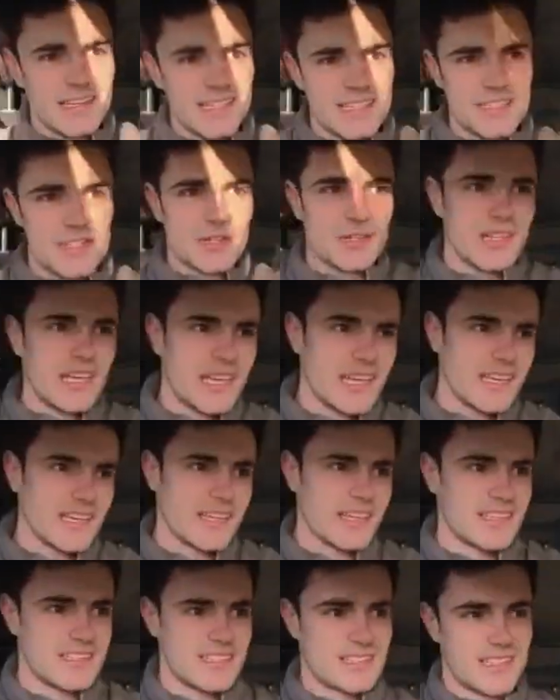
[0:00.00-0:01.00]
So yeah,
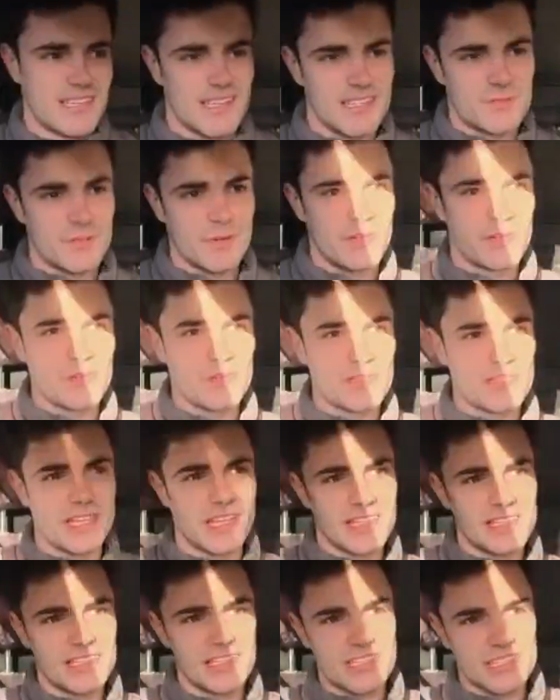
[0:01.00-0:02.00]
it's one of those things.